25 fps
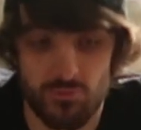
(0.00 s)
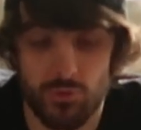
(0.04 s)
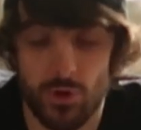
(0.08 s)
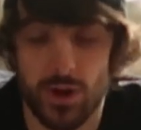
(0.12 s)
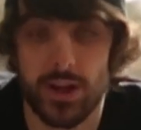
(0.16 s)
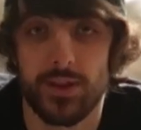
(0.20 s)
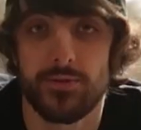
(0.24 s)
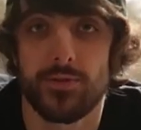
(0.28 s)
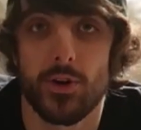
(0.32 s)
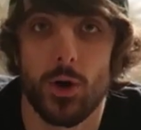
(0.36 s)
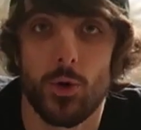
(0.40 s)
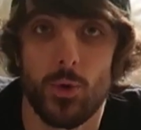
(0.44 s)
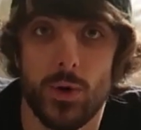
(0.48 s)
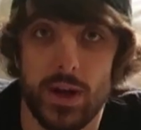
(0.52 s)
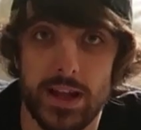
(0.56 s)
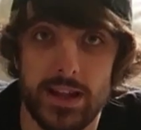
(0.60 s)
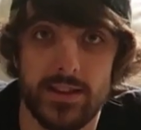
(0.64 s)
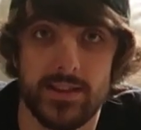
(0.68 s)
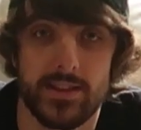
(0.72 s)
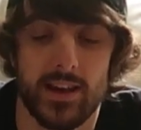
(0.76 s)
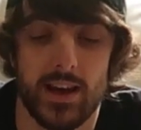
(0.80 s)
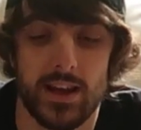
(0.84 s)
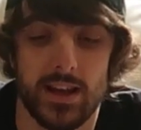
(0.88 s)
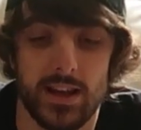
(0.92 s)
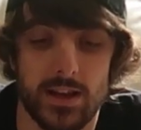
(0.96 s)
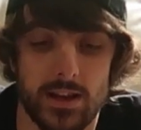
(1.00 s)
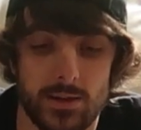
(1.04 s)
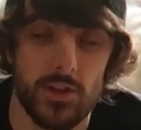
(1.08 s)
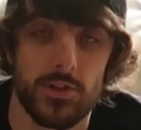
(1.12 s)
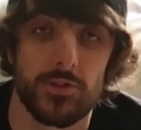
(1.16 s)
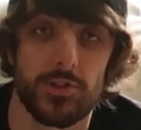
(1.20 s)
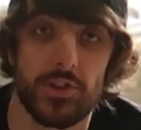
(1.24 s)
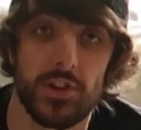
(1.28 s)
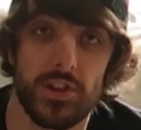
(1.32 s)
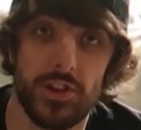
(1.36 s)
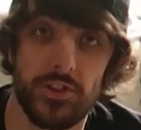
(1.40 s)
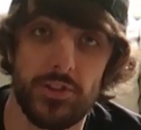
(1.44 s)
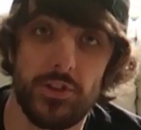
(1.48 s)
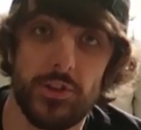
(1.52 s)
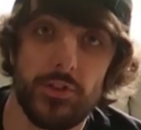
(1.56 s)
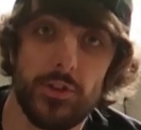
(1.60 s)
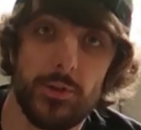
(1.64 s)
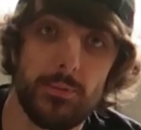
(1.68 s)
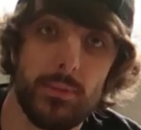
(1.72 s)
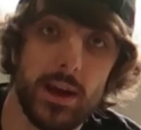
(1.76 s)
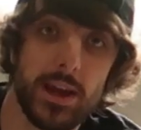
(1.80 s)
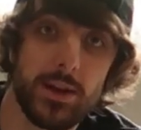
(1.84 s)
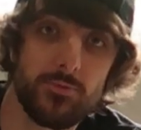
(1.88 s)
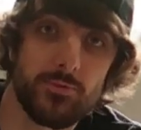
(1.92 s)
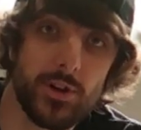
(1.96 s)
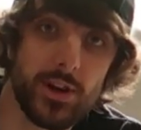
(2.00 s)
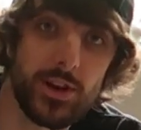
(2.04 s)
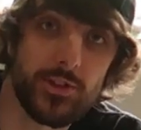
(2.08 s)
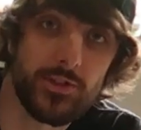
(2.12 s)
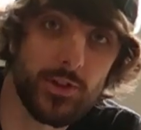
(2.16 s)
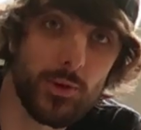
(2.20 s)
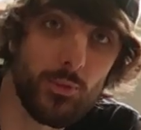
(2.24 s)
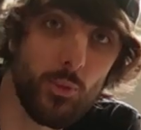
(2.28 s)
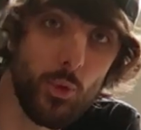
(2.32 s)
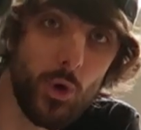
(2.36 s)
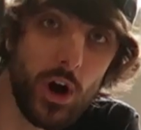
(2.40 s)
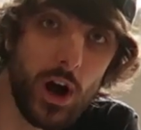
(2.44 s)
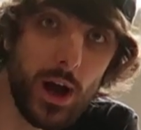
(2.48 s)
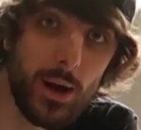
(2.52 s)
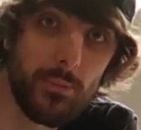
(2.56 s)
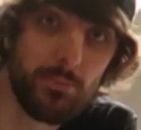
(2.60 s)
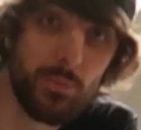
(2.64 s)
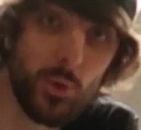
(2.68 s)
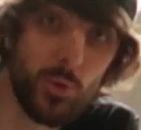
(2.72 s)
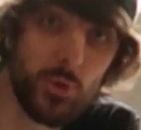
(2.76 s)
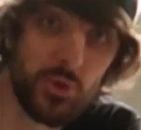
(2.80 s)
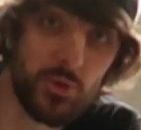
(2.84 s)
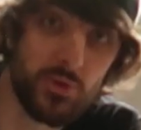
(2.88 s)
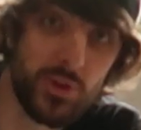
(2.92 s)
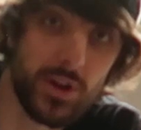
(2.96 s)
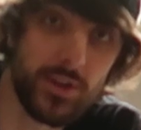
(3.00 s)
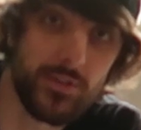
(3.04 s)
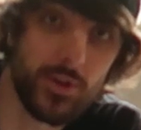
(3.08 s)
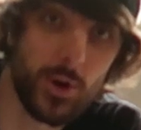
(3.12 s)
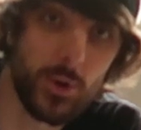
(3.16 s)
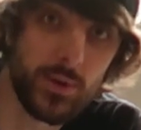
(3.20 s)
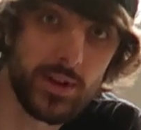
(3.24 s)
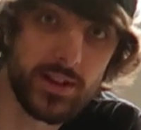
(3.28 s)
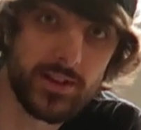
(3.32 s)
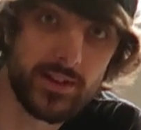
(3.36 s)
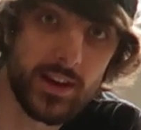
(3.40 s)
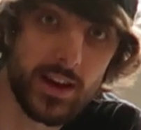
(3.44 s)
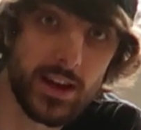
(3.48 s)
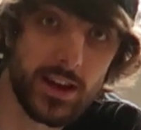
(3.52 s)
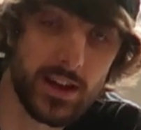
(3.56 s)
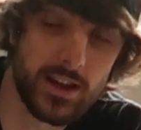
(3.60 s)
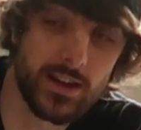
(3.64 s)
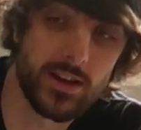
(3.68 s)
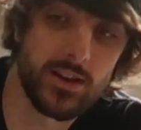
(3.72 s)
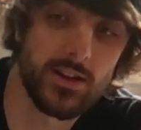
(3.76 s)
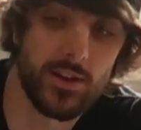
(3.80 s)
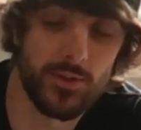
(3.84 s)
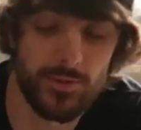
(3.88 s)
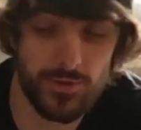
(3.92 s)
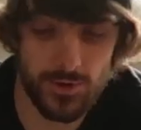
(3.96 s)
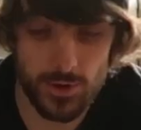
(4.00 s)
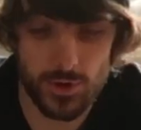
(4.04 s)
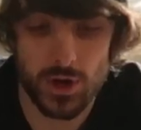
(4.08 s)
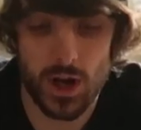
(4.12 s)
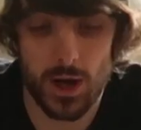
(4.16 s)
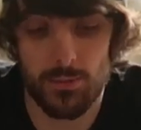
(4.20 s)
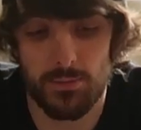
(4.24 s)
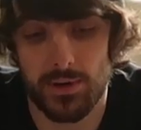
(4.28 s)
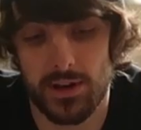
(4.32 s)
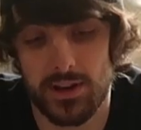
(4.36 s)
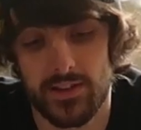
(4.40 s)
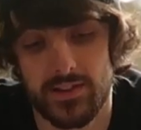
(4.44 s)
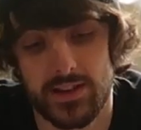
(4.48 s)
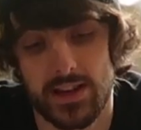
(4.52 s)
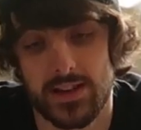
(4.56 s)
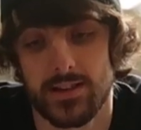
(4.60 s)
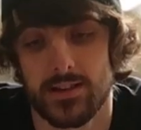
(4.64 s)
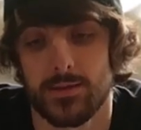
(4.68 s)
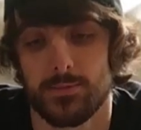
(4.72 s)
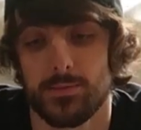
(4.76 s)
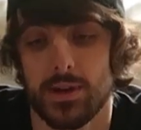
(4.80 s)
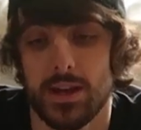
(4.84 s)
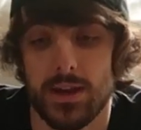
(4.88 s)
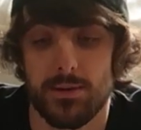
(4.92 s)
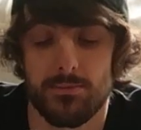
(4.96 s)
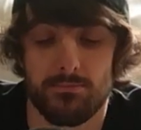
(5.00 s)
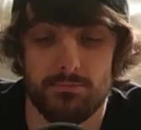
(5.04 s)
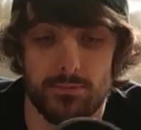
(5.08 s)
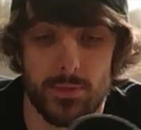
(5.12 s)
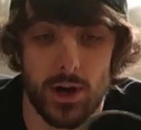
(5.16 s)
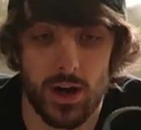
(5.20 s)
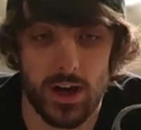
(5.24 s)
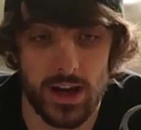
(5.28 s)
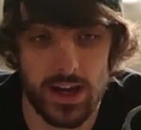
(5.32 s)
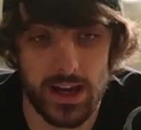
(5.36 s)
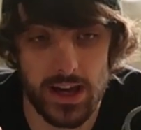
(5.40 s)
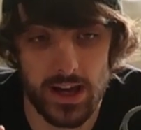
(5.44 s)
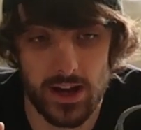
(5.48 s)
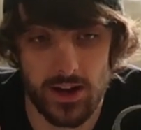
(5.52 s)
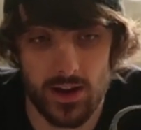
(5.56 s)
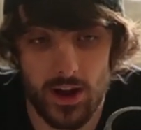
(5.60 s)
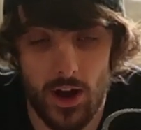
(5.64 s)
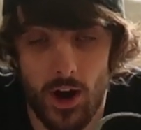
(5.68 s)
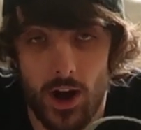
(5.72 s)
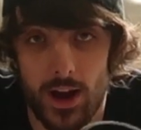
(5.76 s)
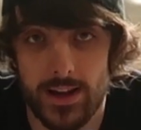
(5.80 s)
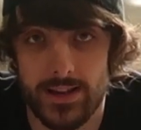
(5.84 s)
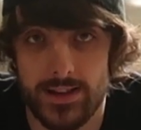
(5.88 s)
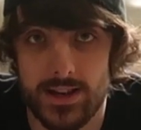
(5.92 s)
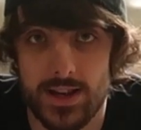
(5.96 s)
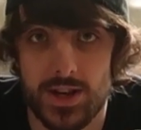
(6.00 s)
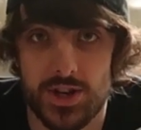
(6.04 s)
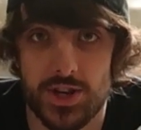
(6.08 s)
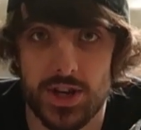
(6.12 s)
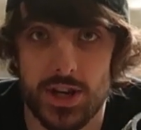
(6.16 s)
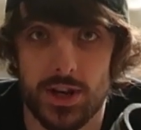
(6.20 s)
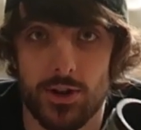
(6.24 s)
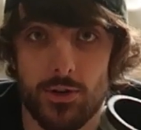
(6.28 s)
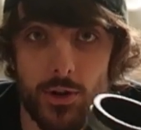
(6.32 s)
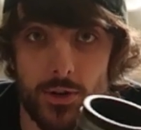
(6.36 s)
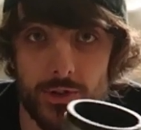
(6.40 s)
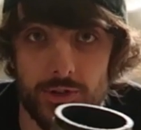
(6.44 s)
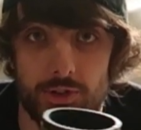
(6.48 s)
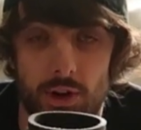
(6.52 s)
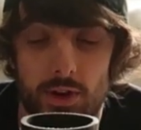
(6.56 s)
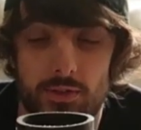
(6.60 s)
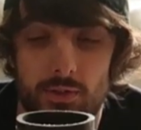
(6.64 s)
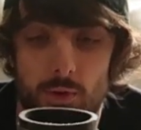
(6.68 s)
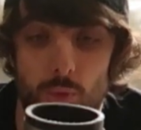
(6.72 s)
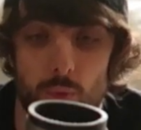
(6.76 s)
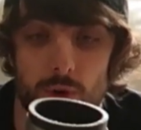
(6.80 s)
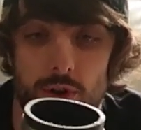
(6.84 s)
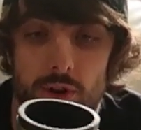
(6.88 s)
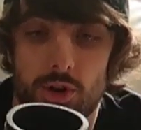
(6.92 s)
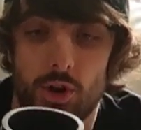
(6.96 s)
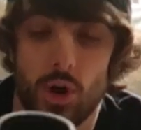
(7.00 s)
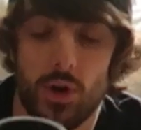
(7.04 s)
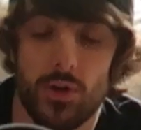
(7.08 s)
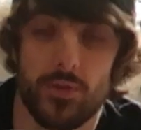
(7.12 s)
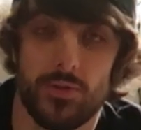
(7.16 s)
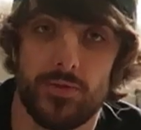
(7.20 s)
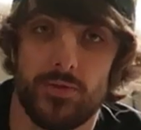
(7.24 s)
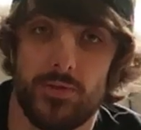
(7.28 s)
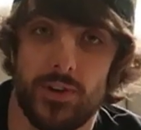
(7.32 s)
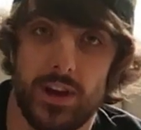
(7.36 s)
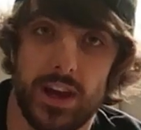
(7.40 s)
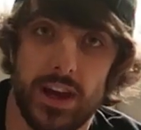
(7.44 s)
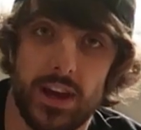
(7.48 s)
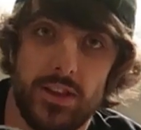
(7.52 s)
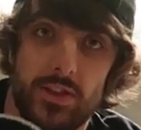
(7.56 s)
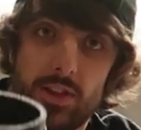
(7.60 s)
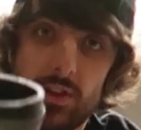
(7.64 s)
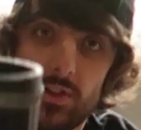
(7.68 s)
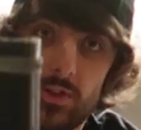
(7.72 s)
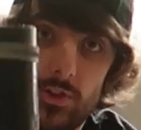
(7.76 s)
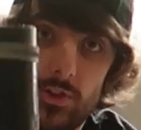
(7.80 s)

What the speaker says: Revo intake. So this is the main reason why I bought the Revo intake. A few companies said to me my ITG crossover would not fit the